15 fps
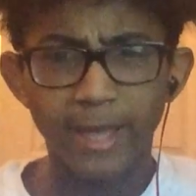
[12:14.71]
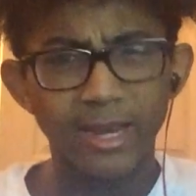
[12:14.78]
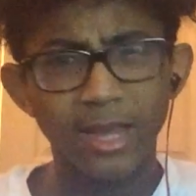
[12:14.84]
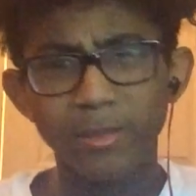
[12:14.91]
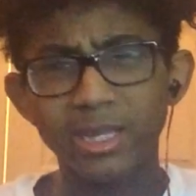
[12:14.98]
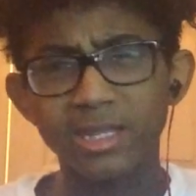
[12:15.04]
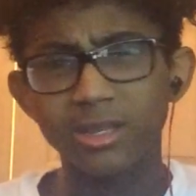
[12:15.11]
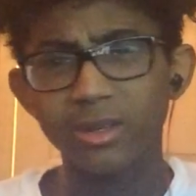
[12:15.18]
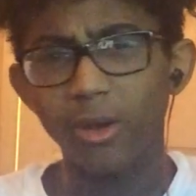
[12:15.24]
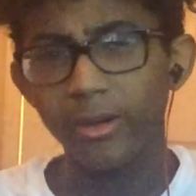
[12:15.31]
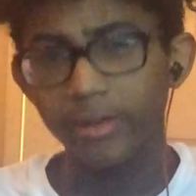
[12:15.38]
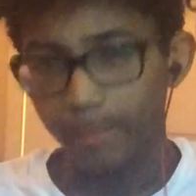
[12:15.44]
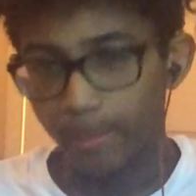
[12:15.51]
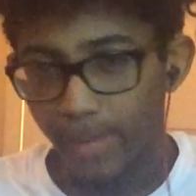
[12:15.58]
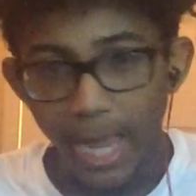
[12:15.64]
Not because of
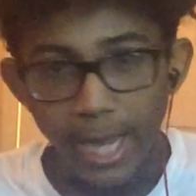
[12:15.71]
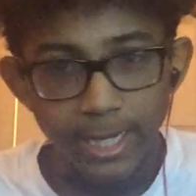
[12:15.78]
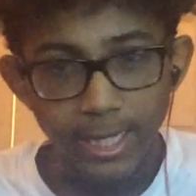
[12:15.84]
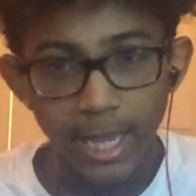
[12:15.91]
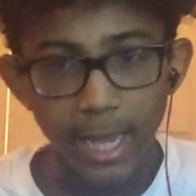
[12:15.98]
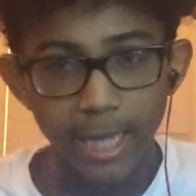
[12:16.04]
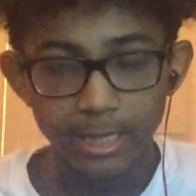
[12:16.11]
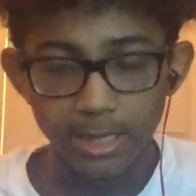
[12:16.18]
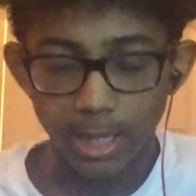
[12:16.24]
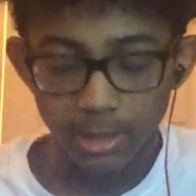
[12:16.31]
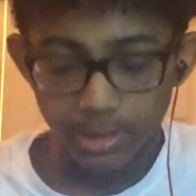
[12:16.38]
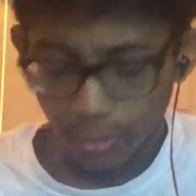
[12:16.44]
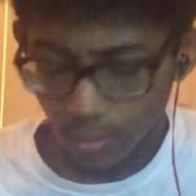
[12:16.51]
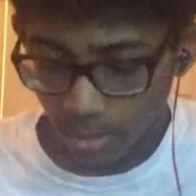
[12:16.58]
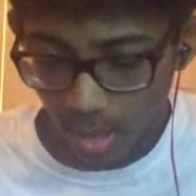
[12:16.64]
no petty ass
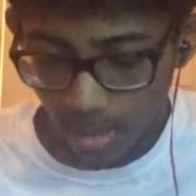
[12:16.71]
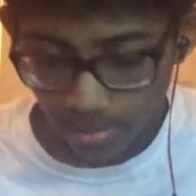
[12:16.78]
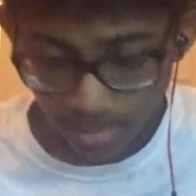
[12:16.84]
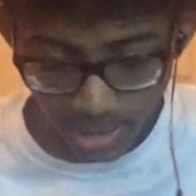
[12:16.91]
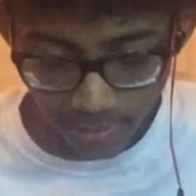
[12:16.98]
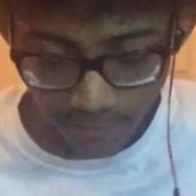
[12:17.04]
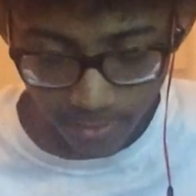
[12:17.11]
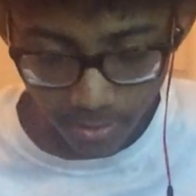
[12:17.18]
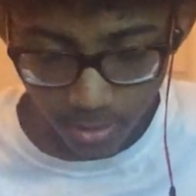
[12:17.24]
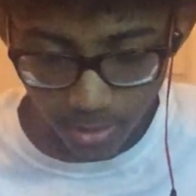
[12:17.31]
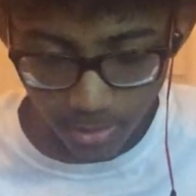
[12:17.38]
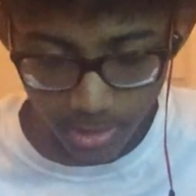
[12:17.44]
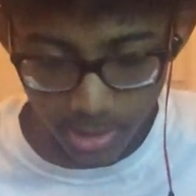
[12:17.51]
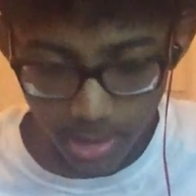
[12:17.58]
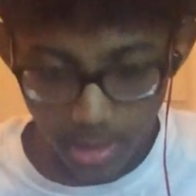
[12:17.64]
Instagram beef, you know what
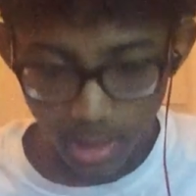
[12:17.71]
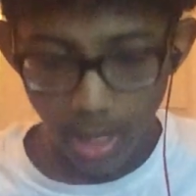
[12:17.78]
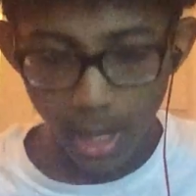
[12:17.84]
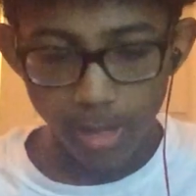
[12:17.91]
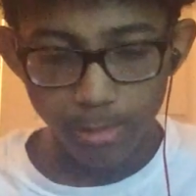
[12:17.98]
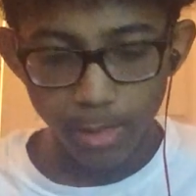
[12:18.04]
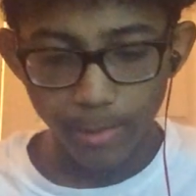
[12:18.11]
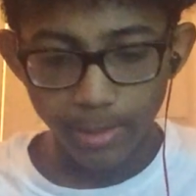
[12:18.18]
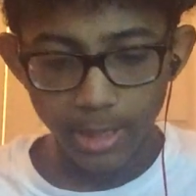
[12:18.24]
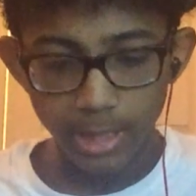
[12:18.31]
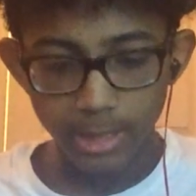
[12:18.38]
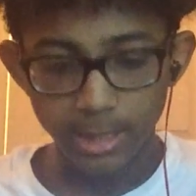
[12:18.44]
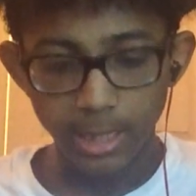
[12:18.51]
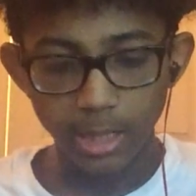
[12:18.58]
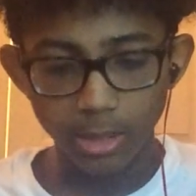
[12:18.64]
I'm saying? But
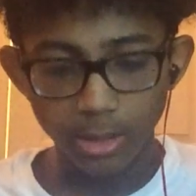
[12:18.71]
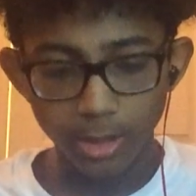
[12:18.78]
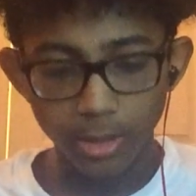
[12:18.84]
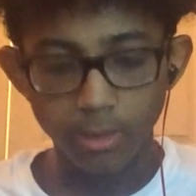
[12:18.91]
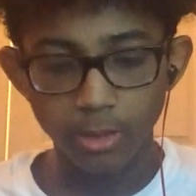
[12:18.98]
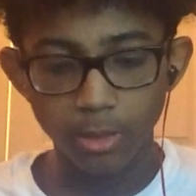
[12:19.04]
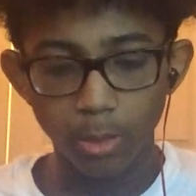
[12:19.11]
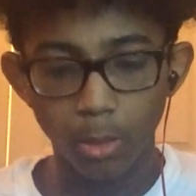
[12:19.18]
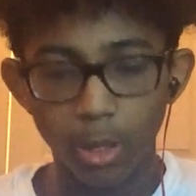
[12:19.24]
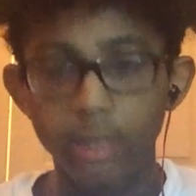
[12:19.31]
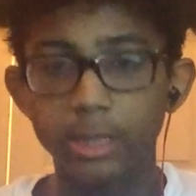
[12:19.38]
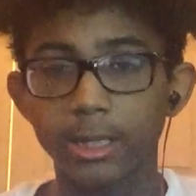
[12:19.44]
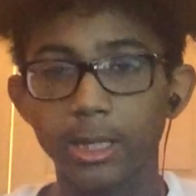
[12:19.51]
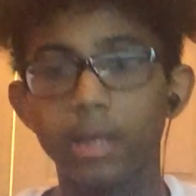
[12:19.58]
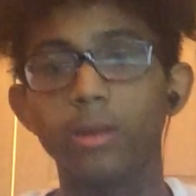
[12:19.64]
because they literally
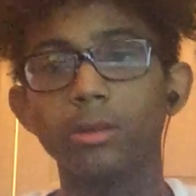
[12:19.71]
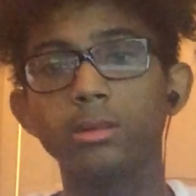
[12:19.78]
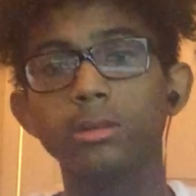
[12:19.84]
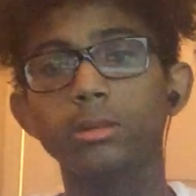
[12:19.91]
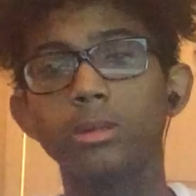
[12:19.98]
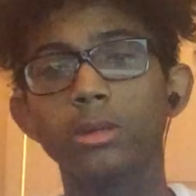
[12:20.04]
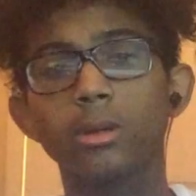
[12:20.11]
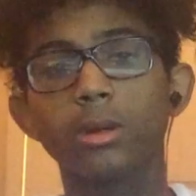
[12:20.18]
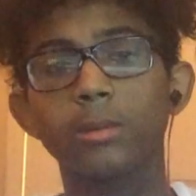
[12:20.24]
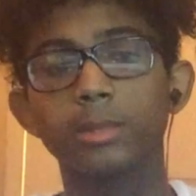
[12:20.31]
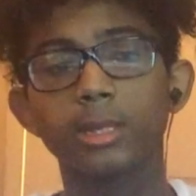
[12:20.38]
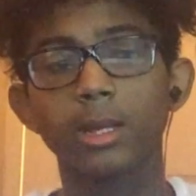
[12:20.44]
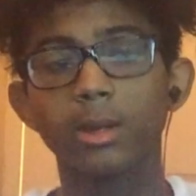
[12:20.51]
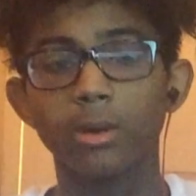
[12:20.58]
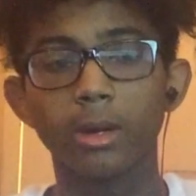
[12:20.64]
want to kill you, you know what I'm
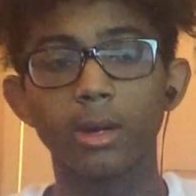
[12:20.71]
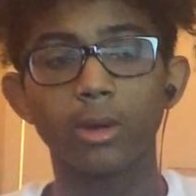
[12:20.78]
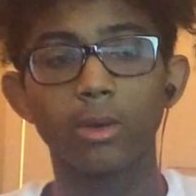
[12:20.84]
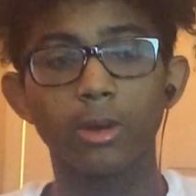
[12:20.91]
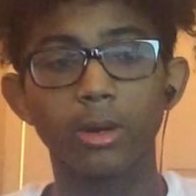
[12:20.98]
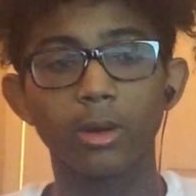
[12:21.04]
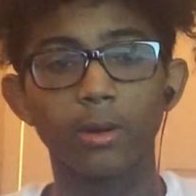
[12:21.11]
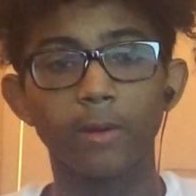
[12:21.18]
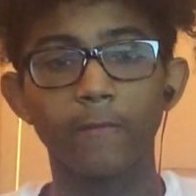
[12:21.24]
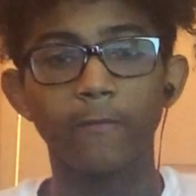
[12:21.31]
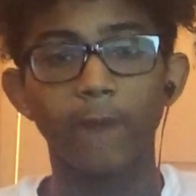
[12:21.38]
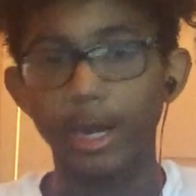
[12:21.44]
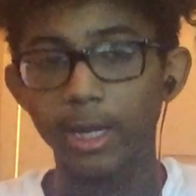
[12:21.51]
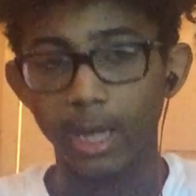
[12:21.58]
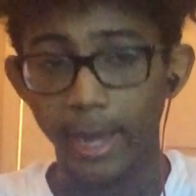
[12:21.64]
saying? Or
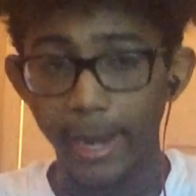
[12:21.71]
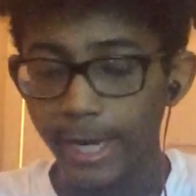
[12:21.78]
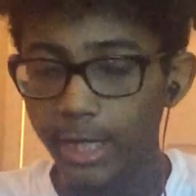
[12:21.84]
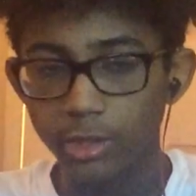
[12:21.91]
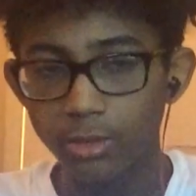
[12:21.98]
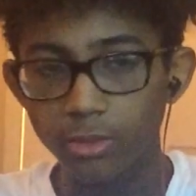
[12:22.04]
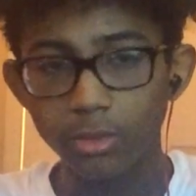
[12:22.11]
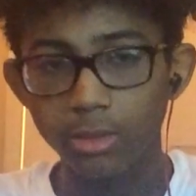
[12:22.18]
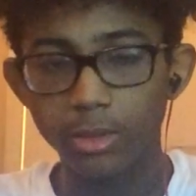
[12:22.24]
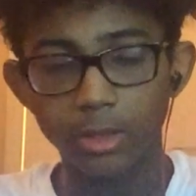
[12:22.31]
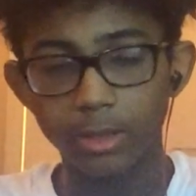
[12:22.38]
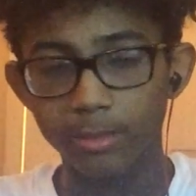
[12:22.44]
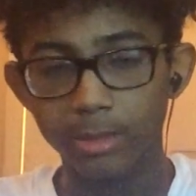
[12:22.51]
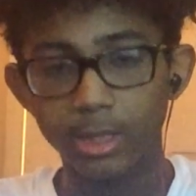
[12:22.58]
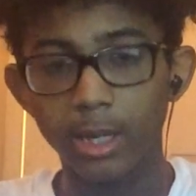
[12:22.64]
fucking hate you, you know
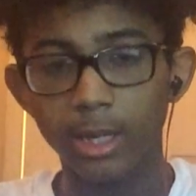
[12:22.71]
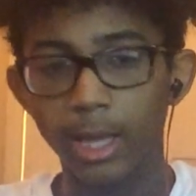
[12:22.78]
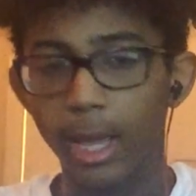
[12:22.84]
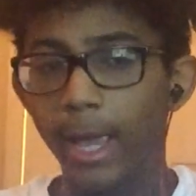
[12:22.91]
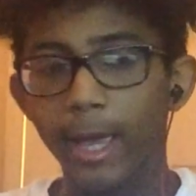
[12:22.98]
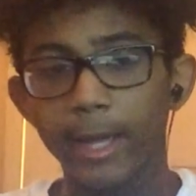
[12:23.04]
what I'm saying?